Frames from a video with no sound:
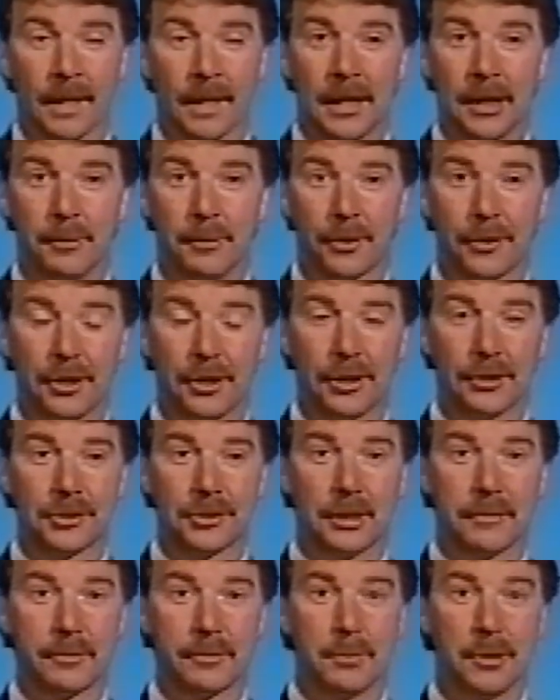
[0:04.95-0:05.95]
There were
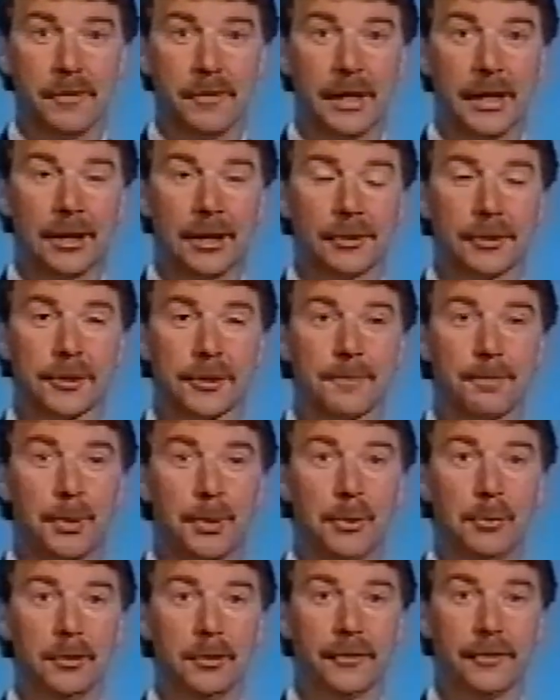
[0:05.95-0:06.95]
thunderstorms moving in across
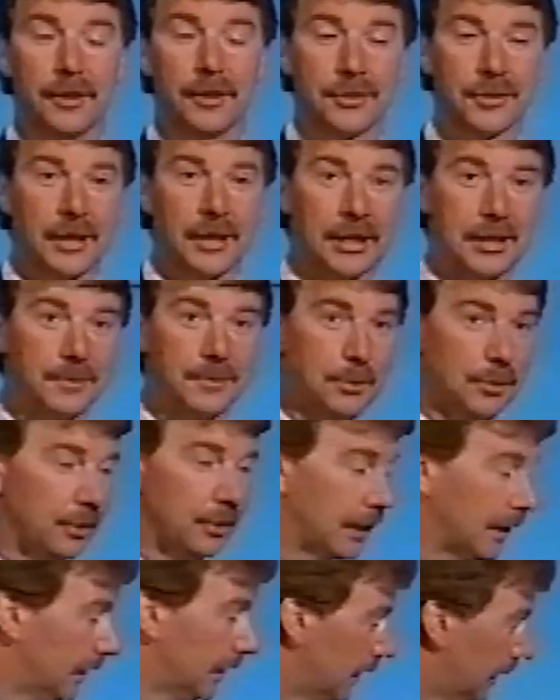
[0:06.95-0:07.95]
Poole first thing this
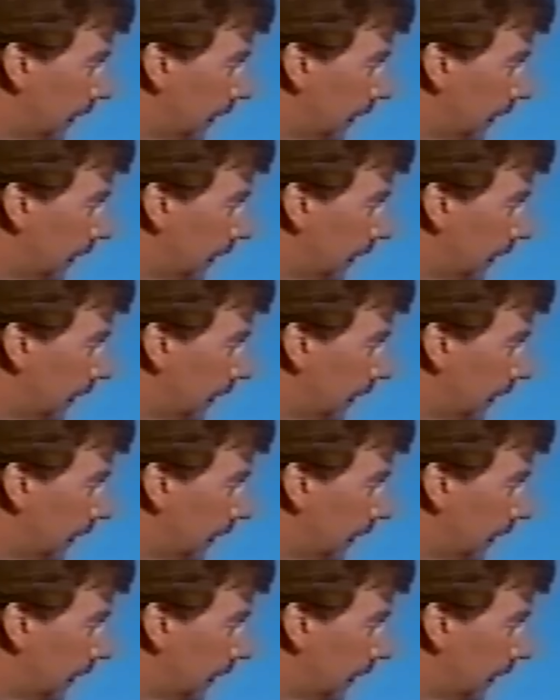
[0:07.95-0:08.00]
morning,